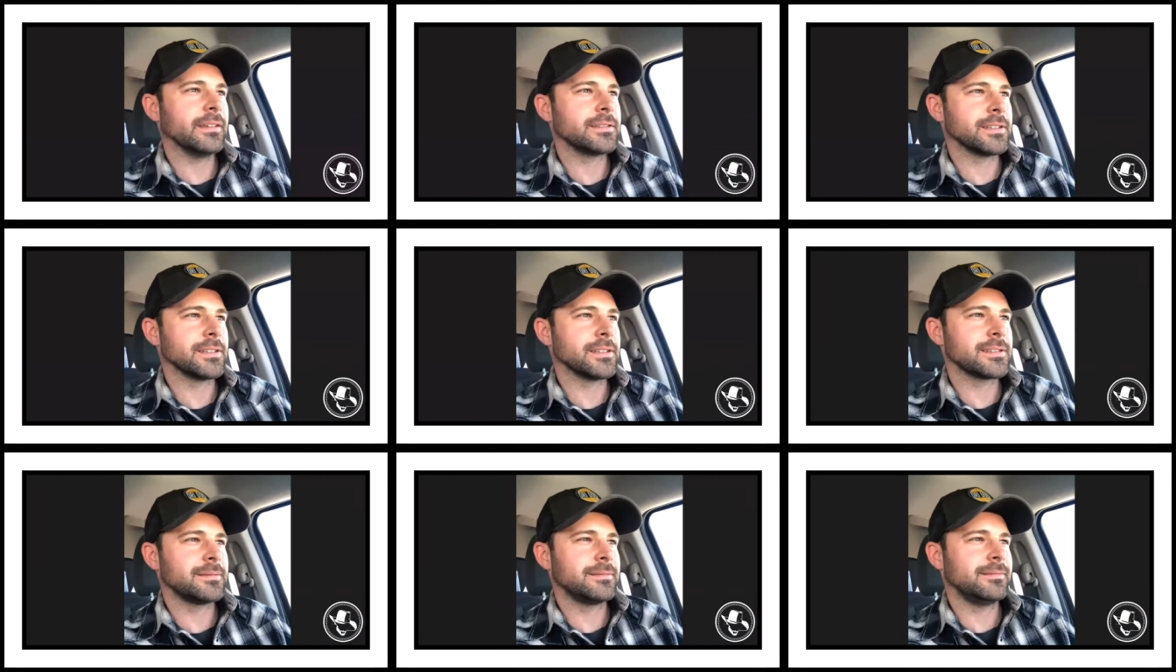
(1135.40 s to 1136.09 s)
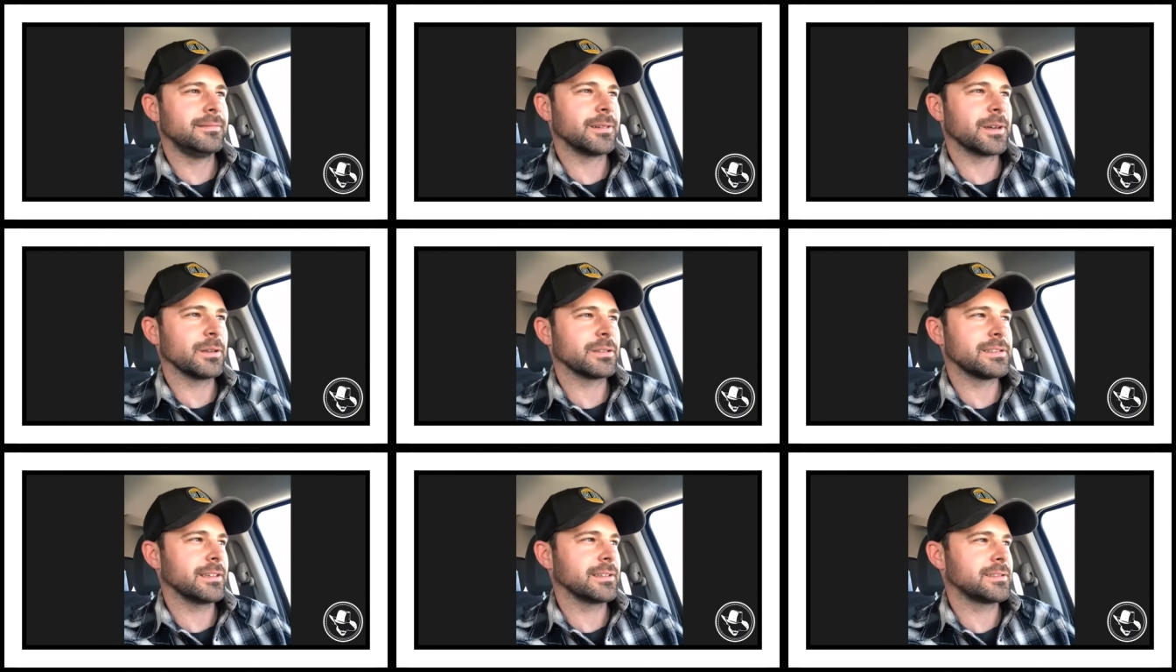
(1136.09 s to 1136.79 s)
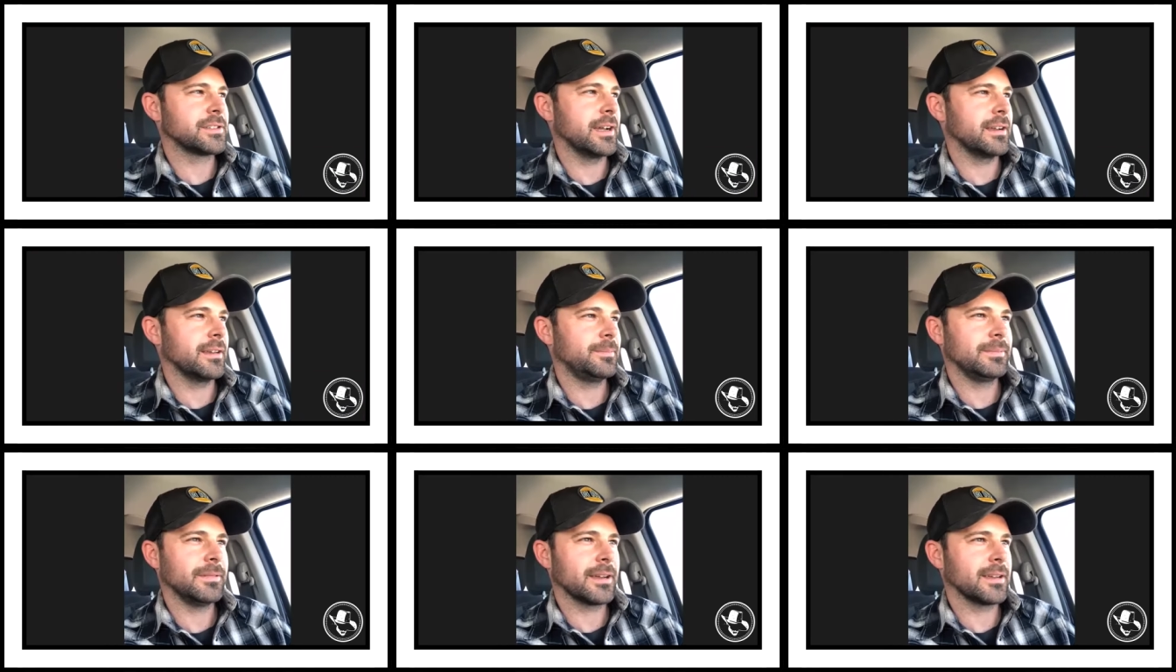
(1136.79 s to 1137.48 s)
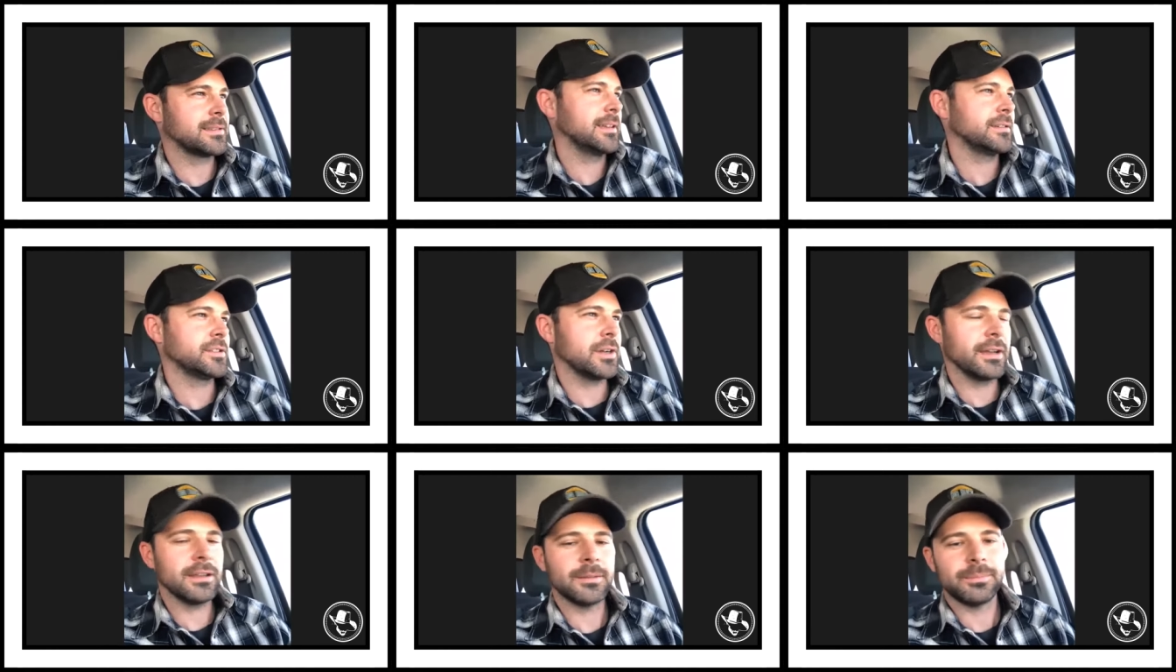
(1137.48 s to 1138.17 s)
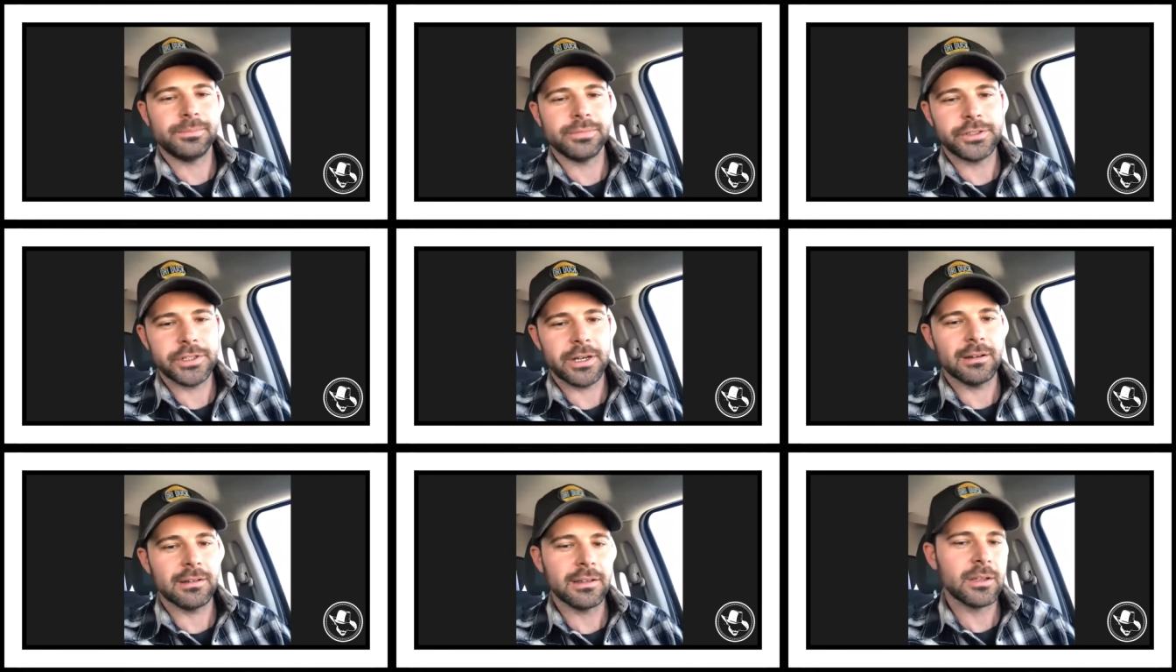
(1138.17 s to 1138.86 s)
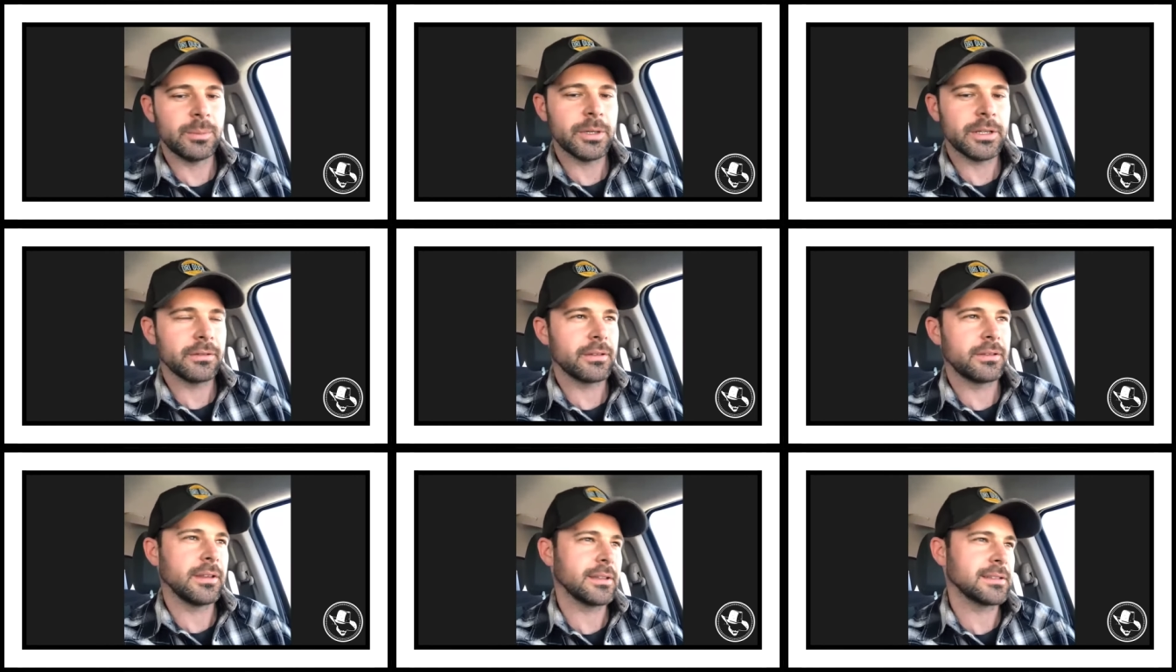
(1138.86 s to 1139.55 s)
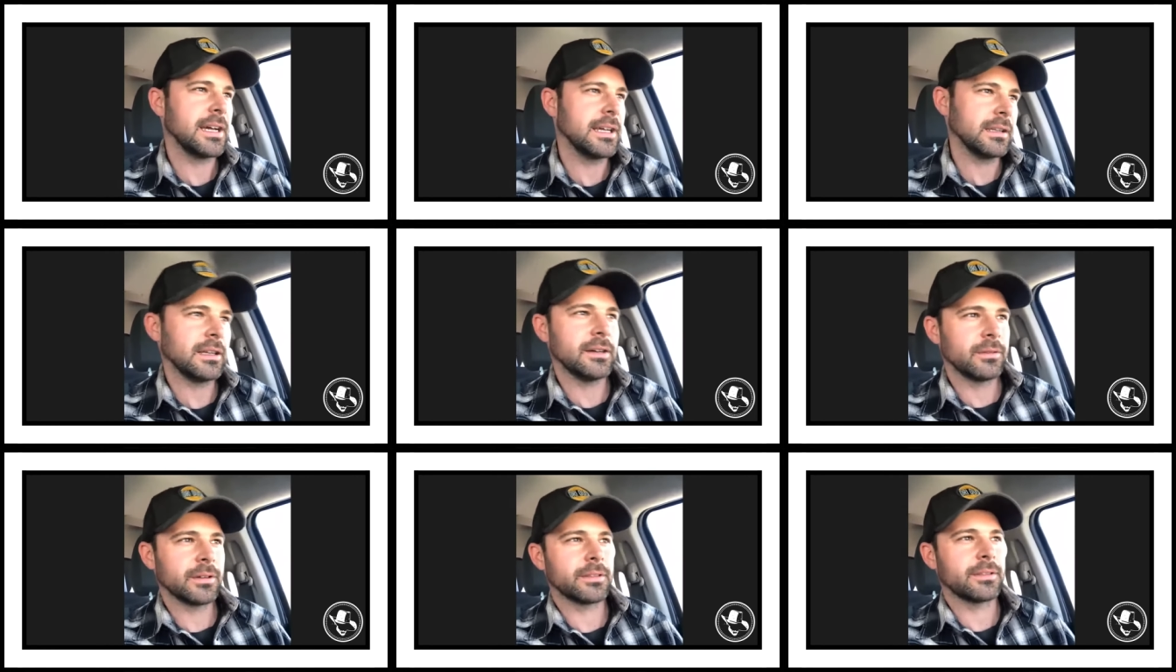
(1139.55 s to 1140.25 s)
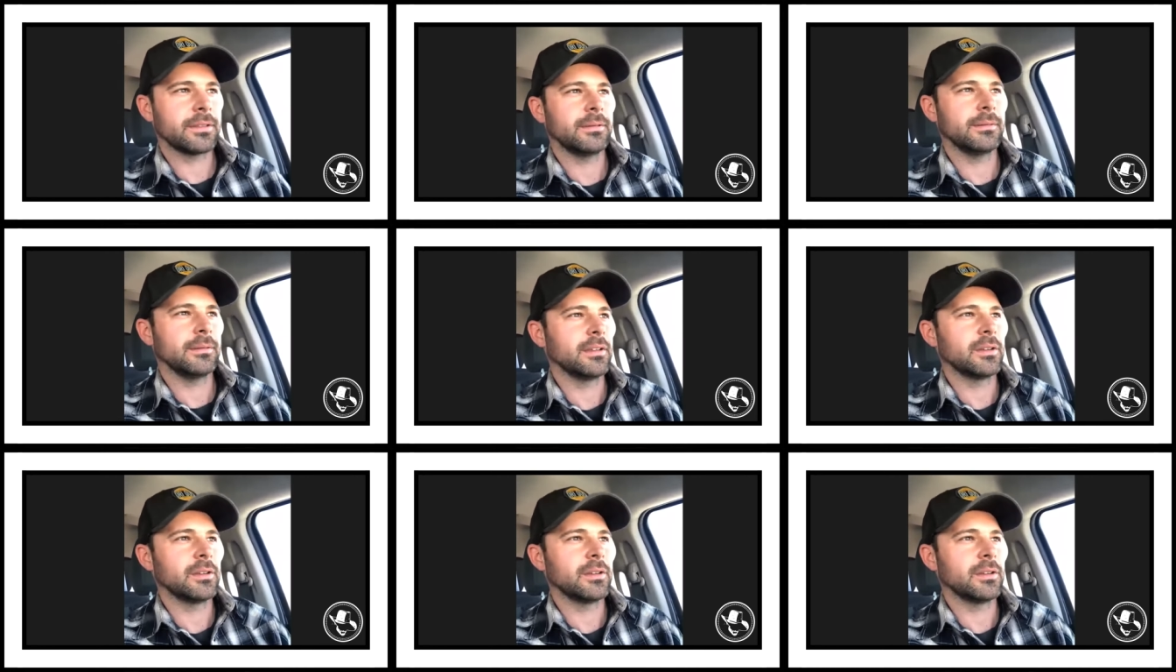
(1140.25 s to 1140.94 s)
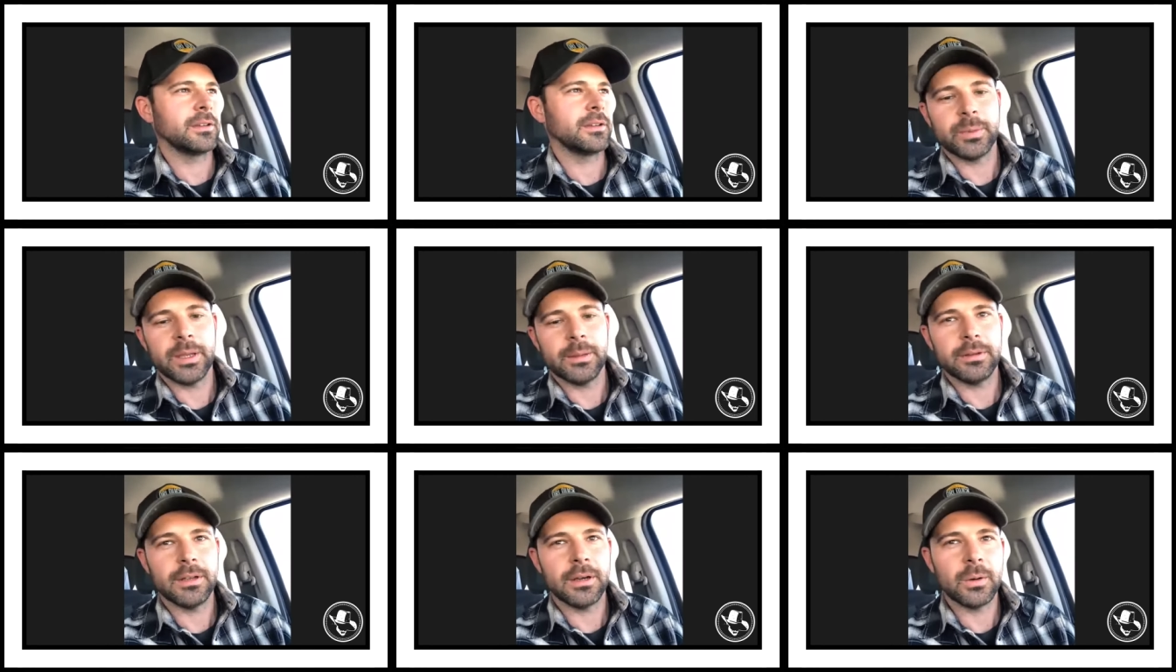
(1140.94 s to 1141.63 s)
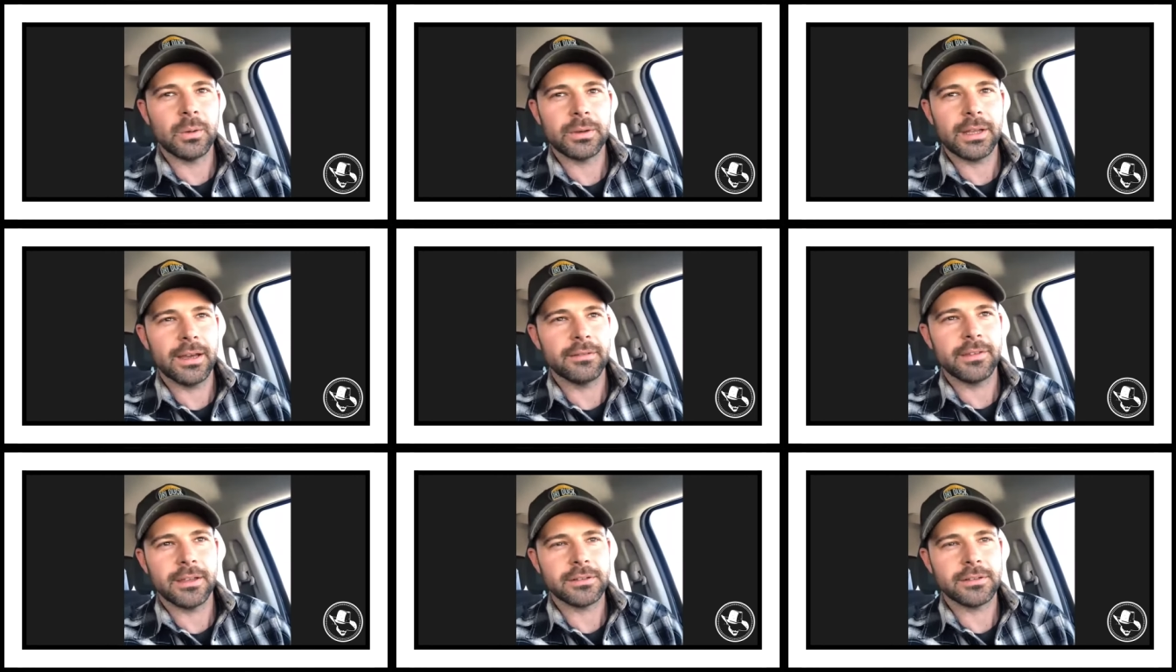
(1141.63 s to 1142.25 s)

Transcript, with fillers: It's just one of those things. Try to, like I said, try to share a little bit of the things I love with other people who maybe don't have that